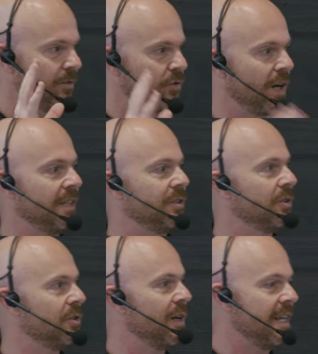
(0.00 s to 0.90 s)
try
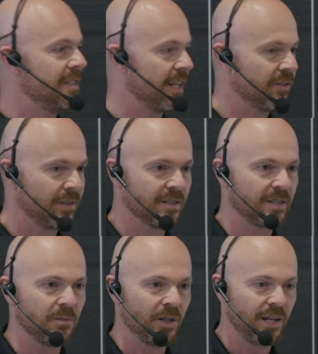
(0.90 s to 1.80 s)
to do
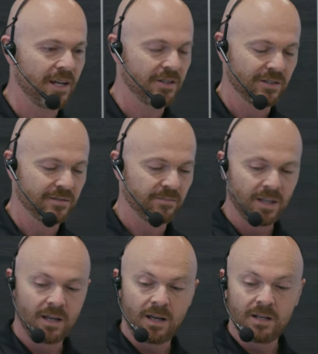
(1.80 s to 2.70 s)
asynchronous communication.
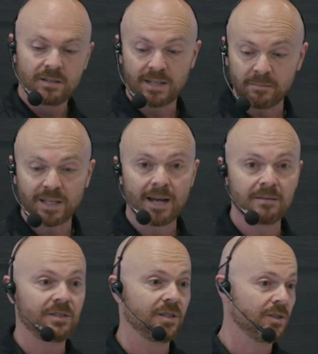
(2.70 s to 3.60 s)

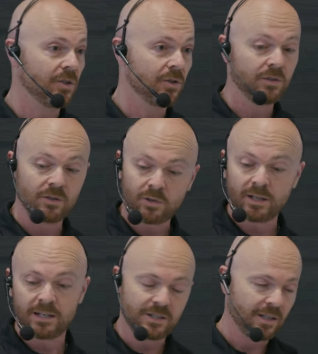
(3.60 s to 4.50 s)
Sometimes you do
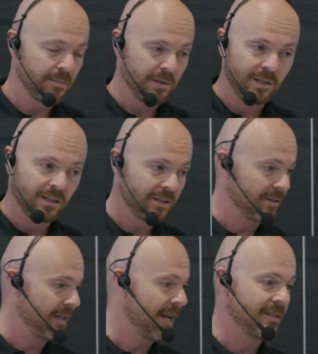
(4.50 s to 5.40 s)
your H T T
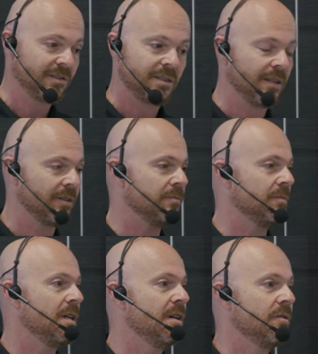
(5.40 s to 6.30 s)
P S, you know,
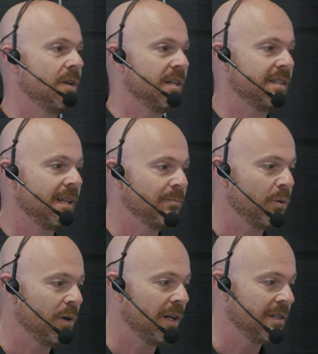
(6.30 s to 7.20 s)
REST
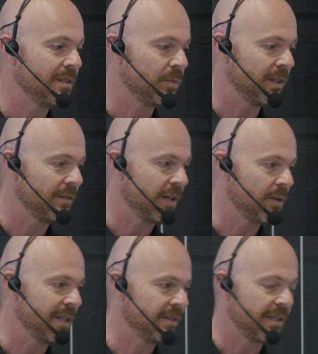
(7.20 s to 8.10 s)
endpoints with
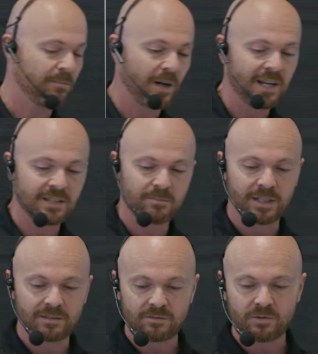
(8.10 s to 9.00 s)
request-response,
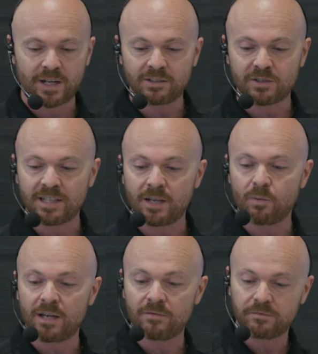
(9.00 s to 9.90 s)
but try to stay
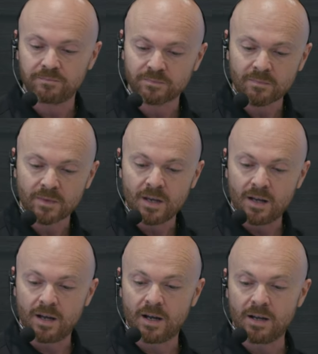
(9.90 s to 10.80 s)
away
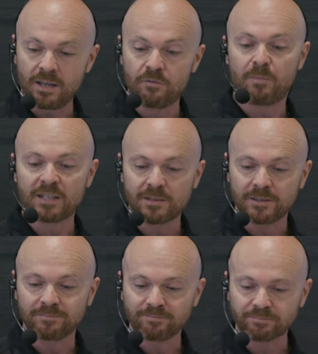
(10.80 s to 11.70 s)
Uh, if possible,